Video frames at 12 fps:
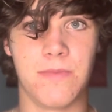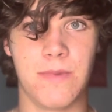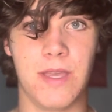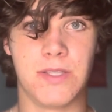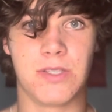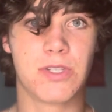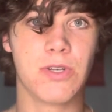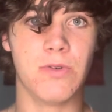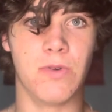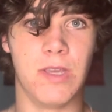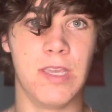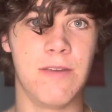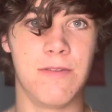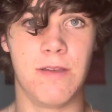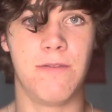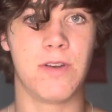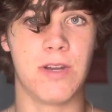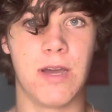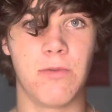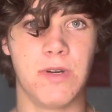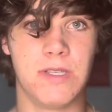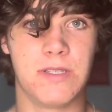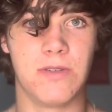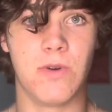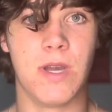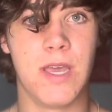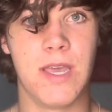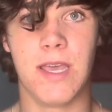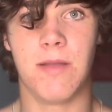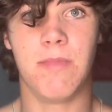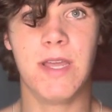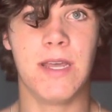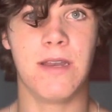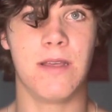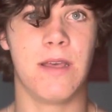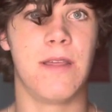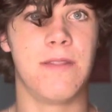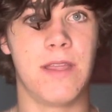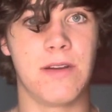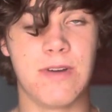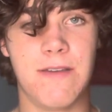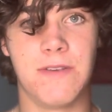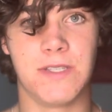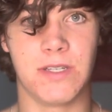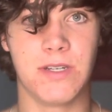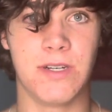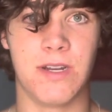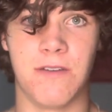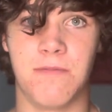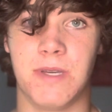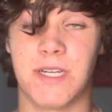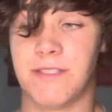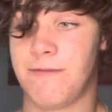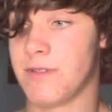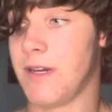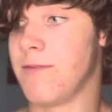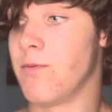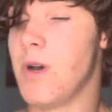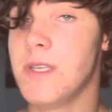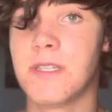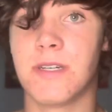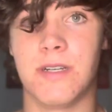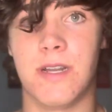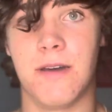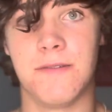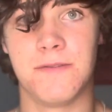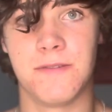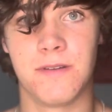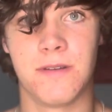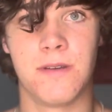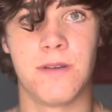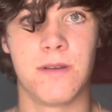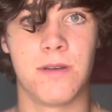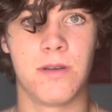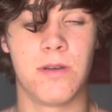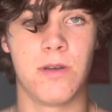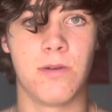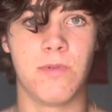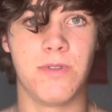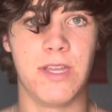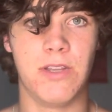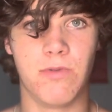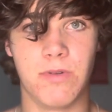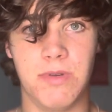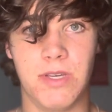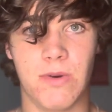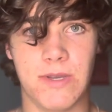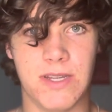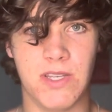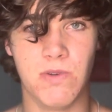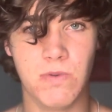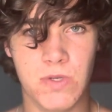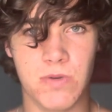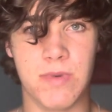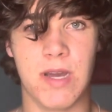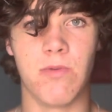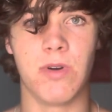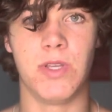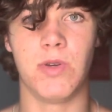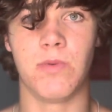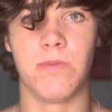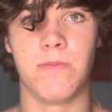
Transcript: it's true, even if you're not willing to admit it, that your life isn't good enough. Because if your life was good enough, well, then you wouldn't be going on YouTube now, would you?